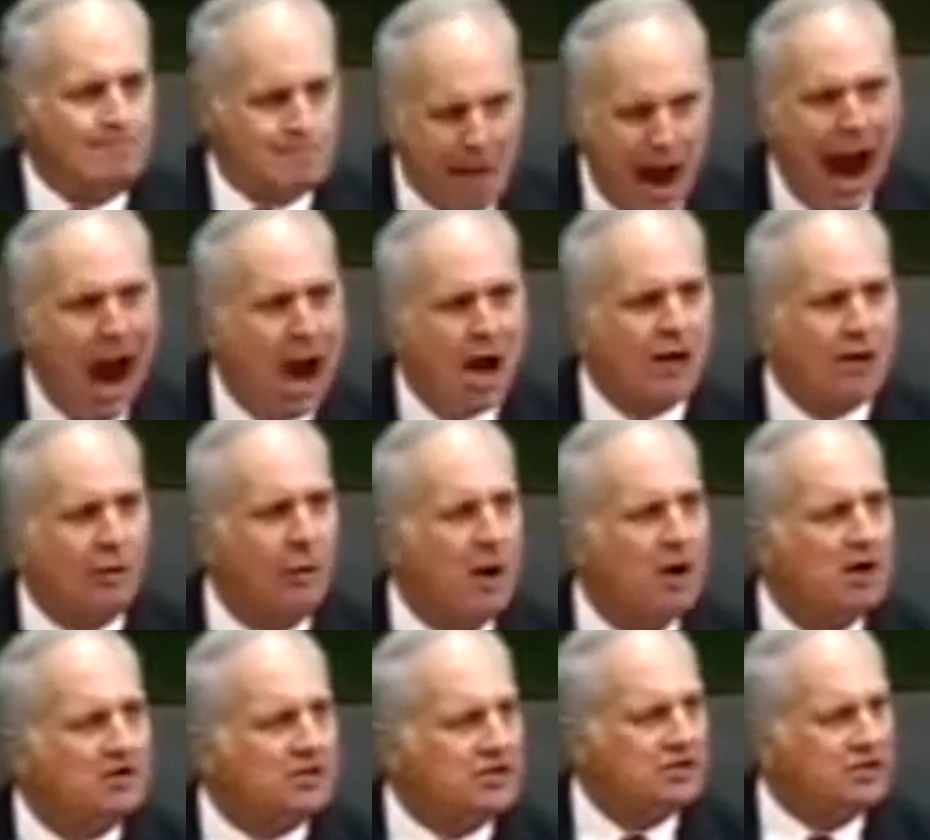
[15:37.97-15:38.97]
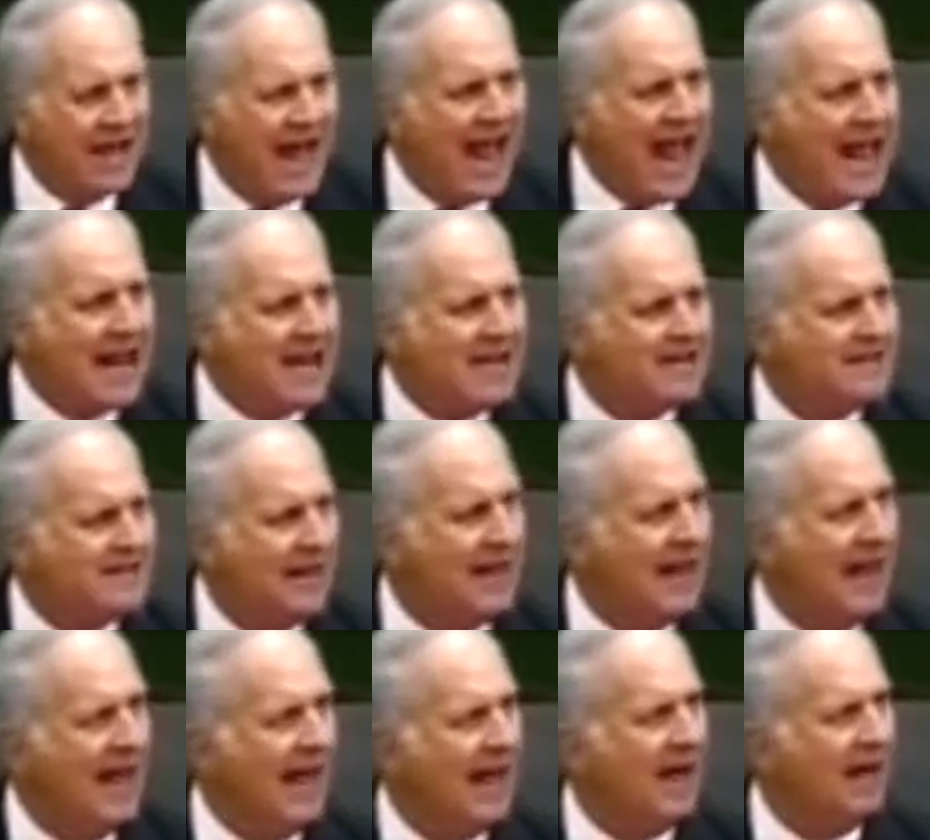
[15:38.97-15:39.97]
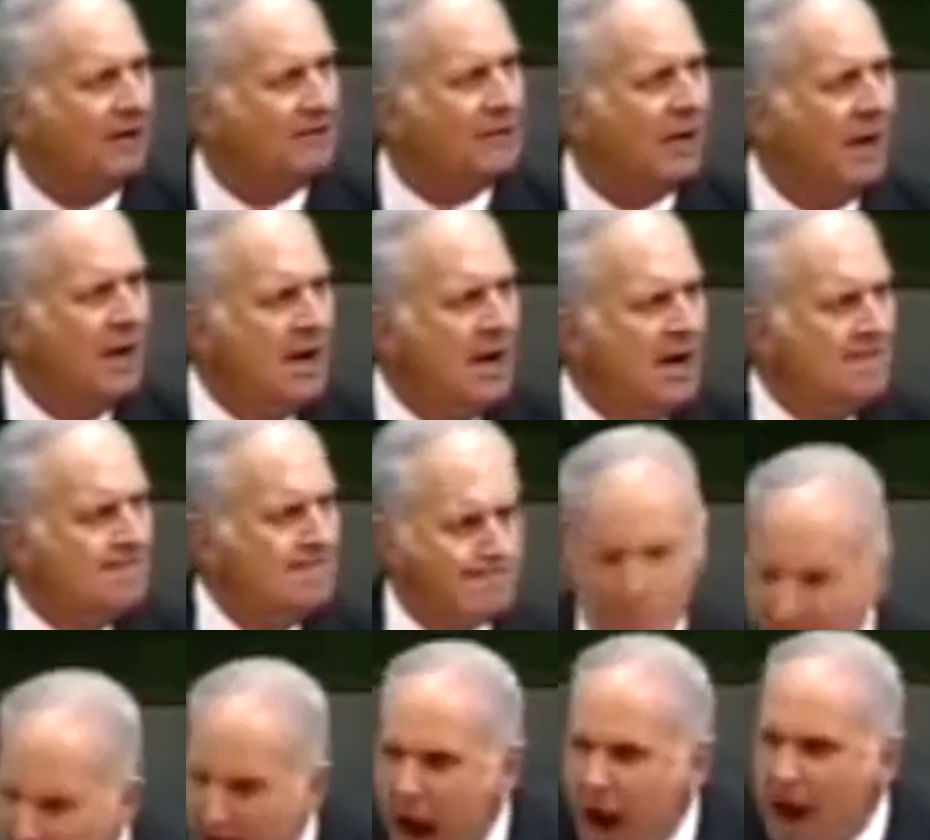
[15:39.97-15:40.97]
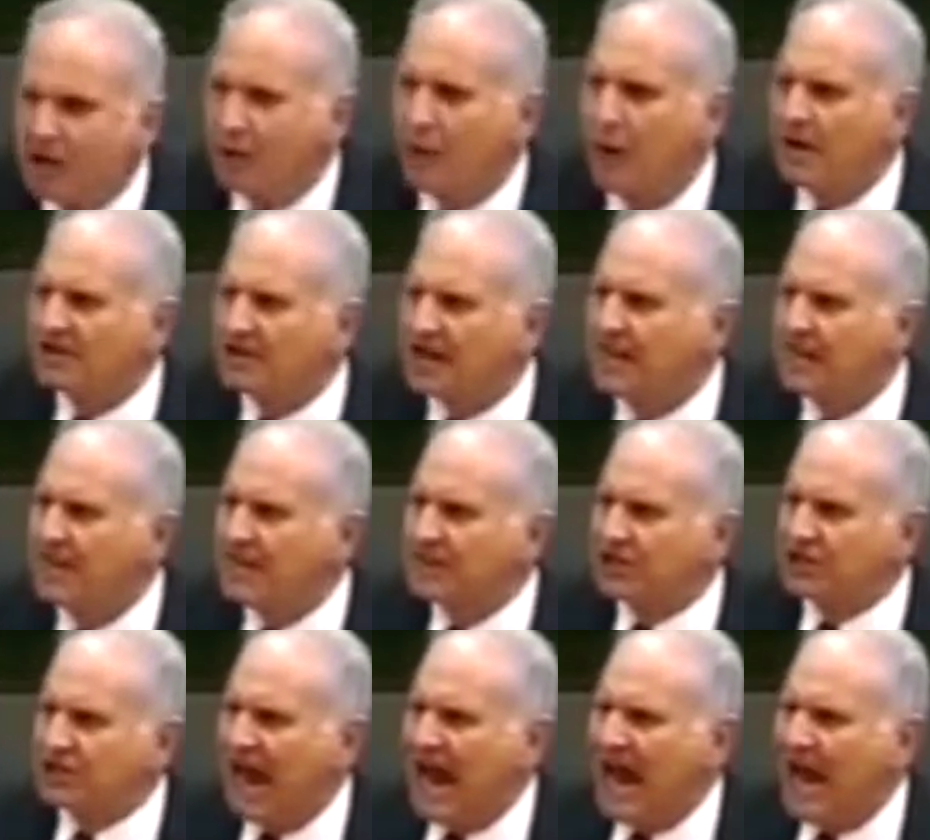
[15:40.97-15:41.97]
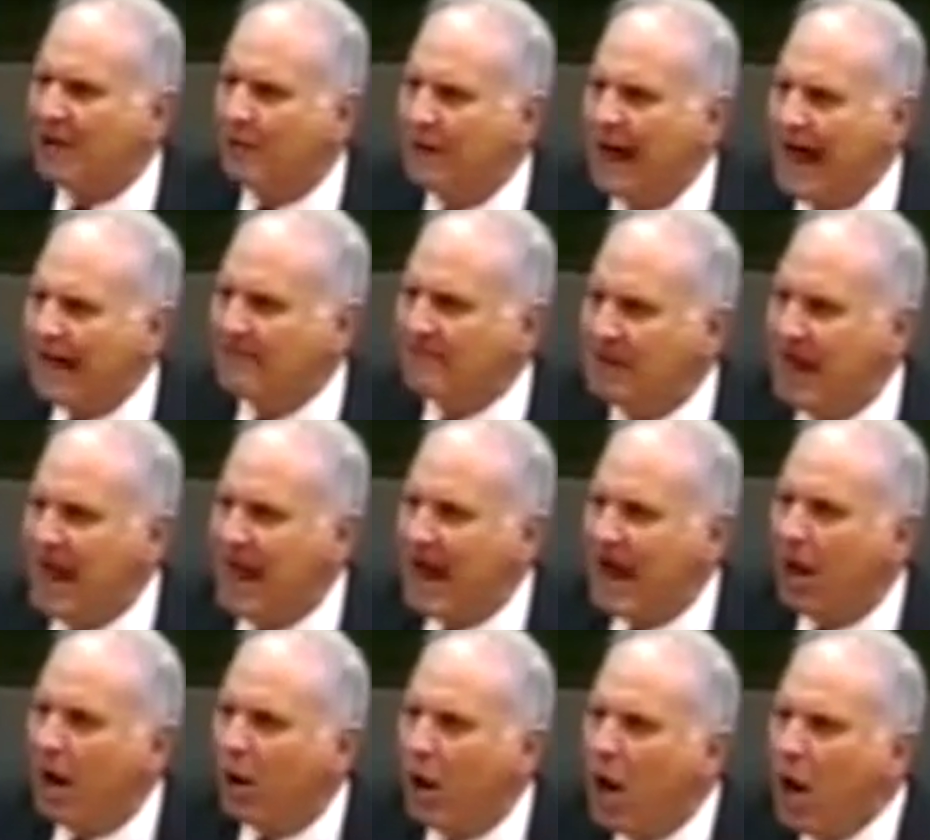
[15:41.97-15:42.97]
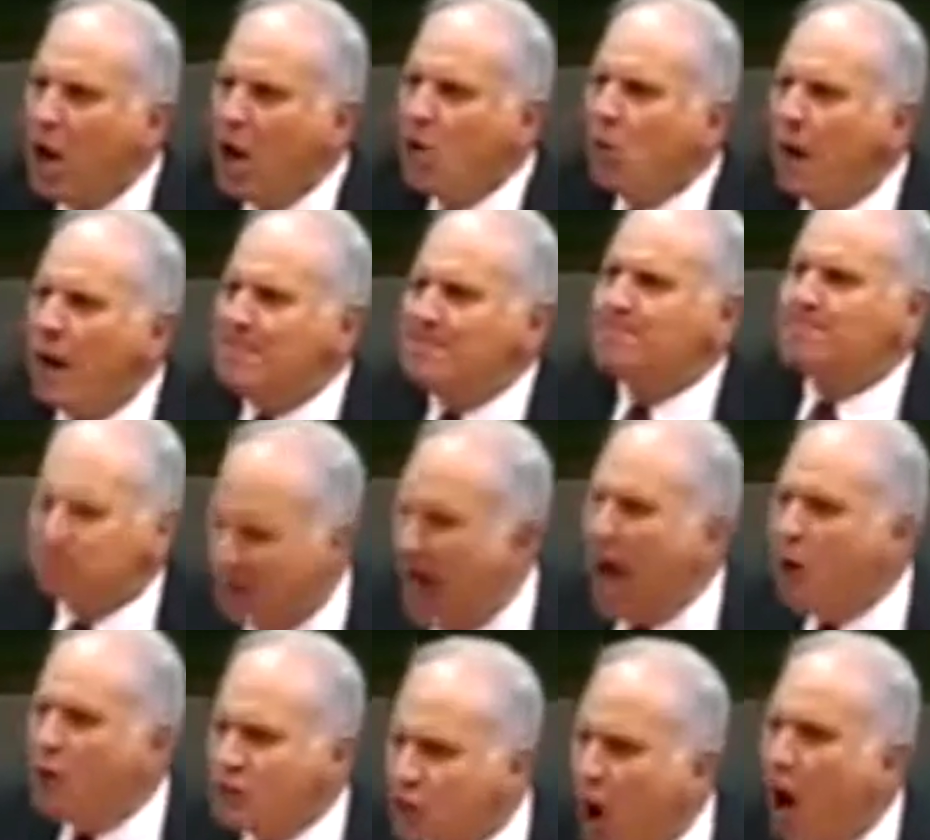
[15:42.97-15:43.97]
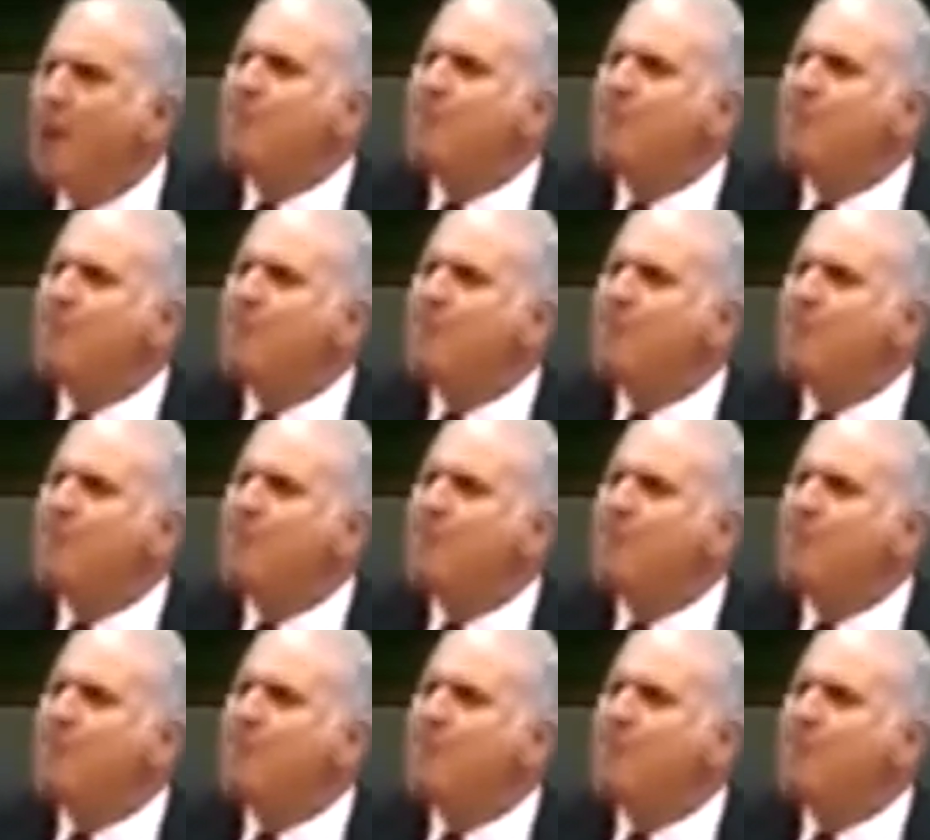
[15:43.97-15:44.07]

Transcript: Murderers day in and day out. Murderers in this town right now would blow